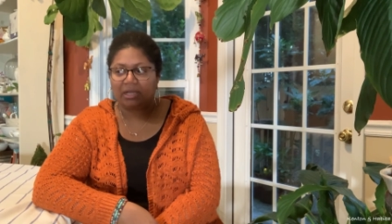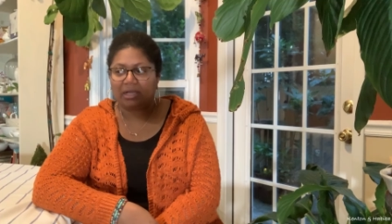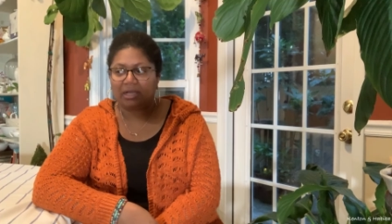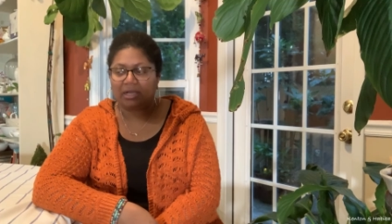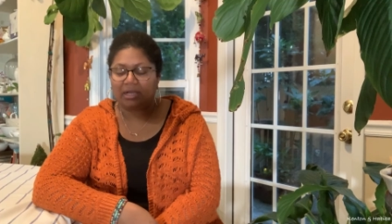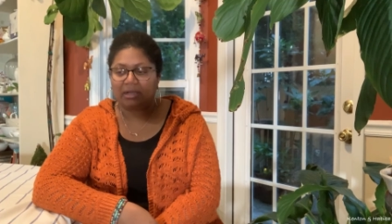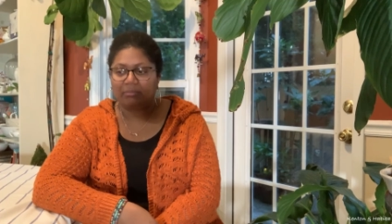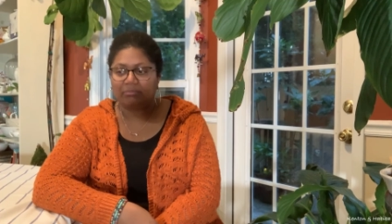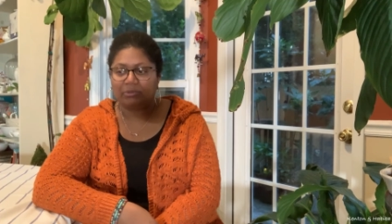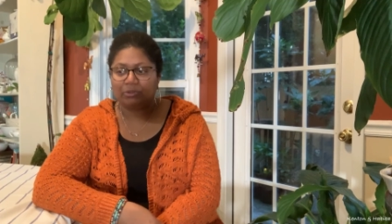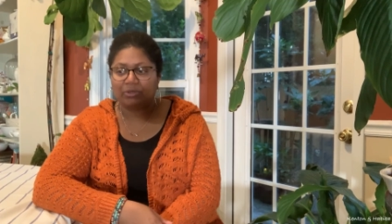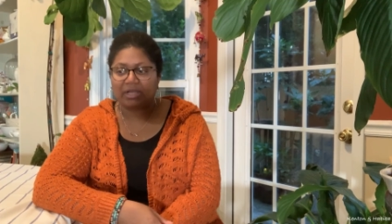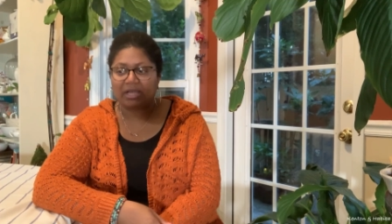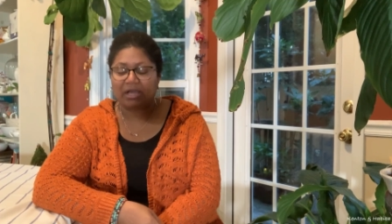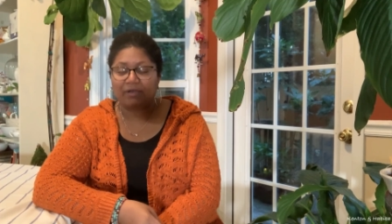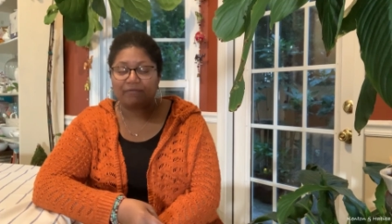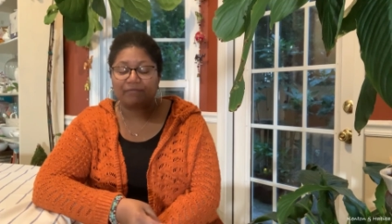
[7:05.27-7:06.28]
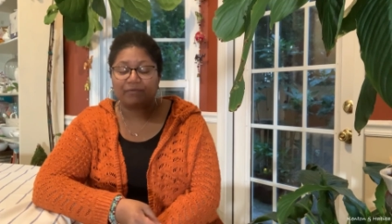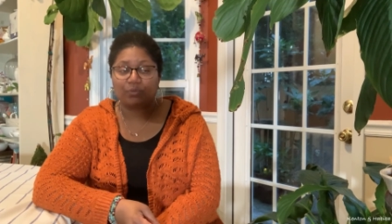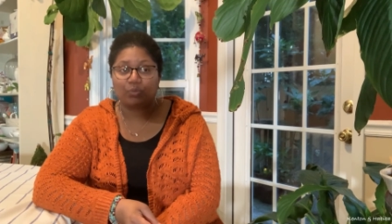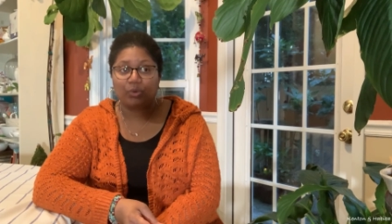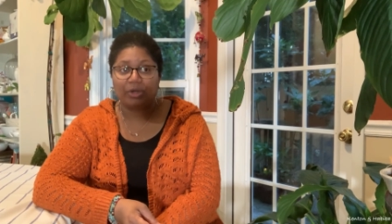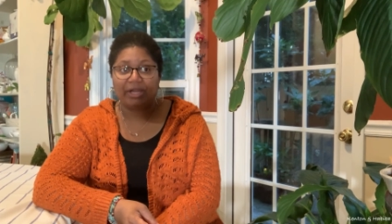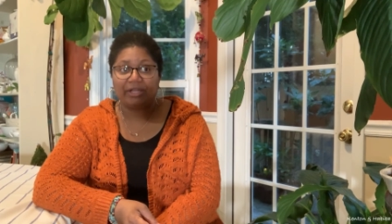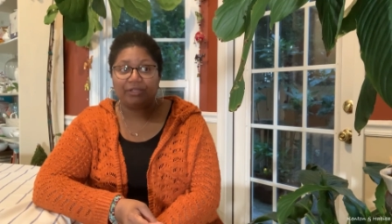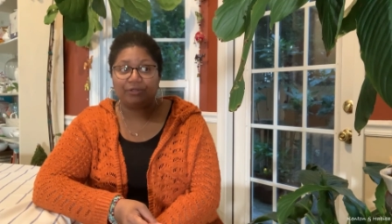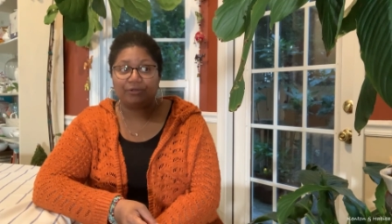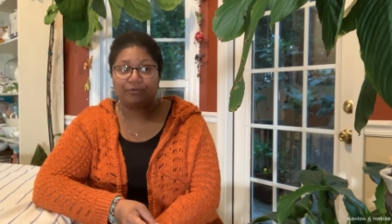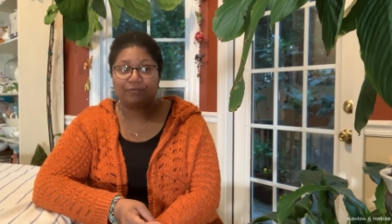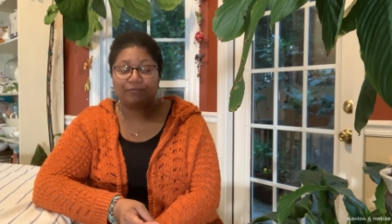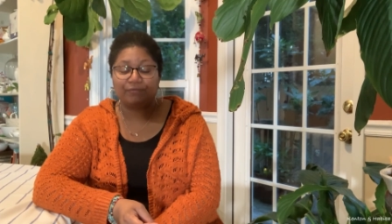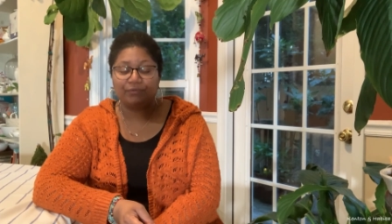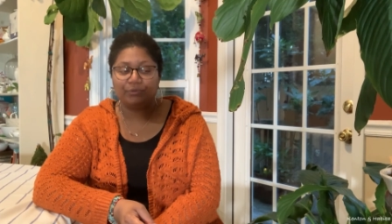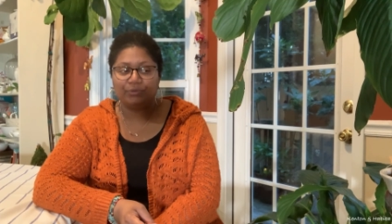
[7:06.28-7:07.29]
um, look out for where your
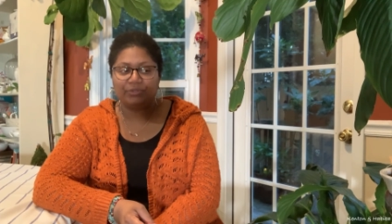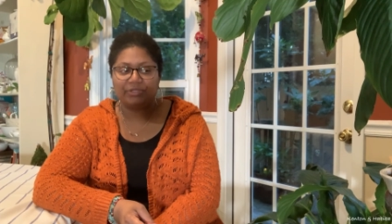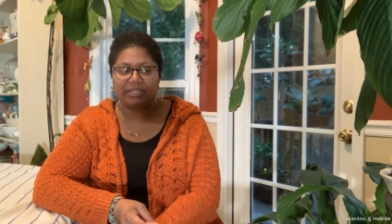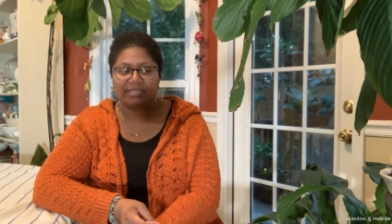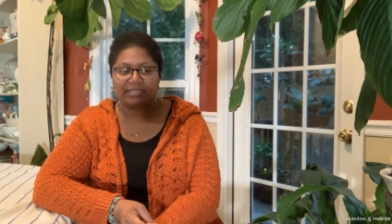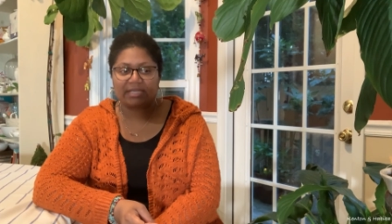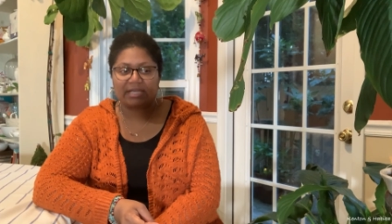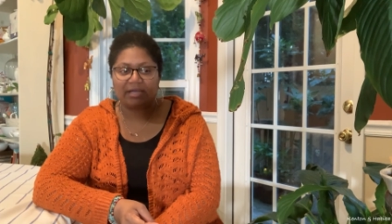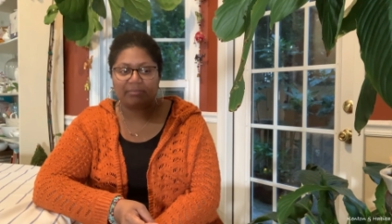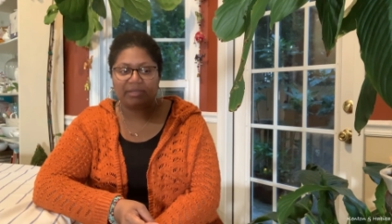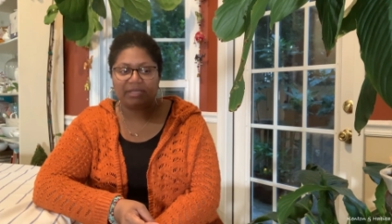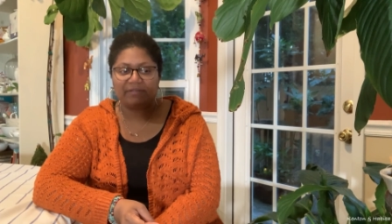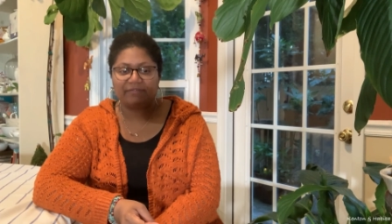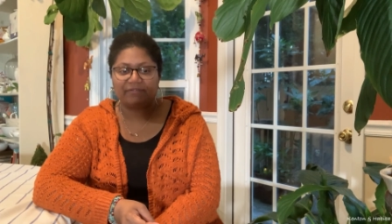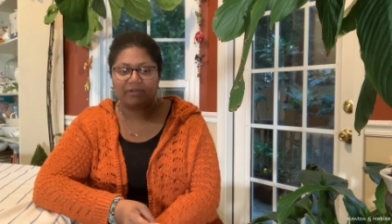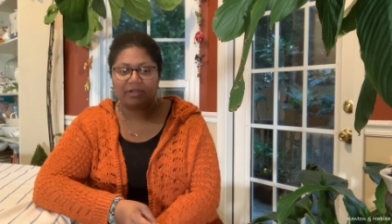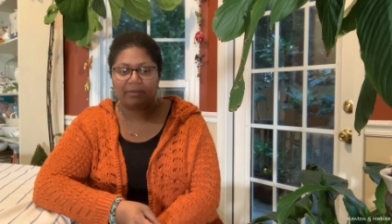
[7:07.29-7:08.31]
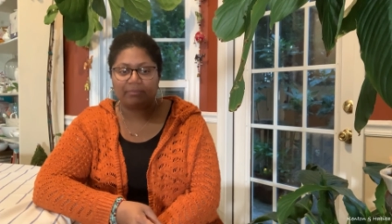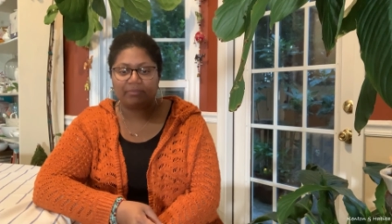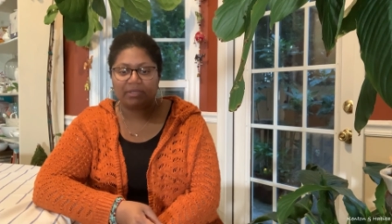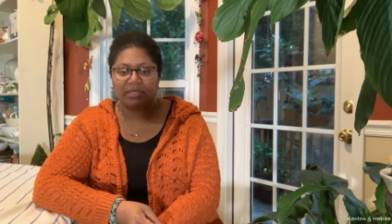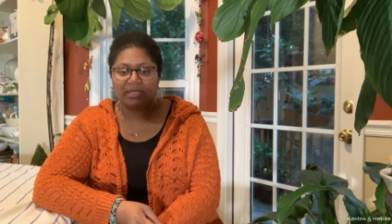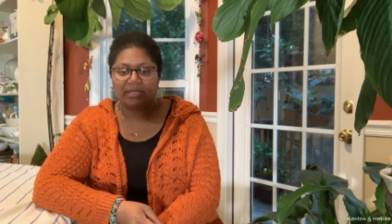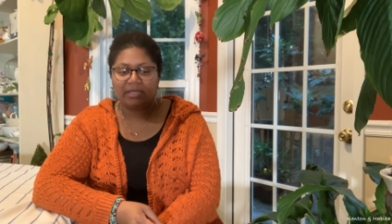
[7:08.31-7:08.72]
food is coming from,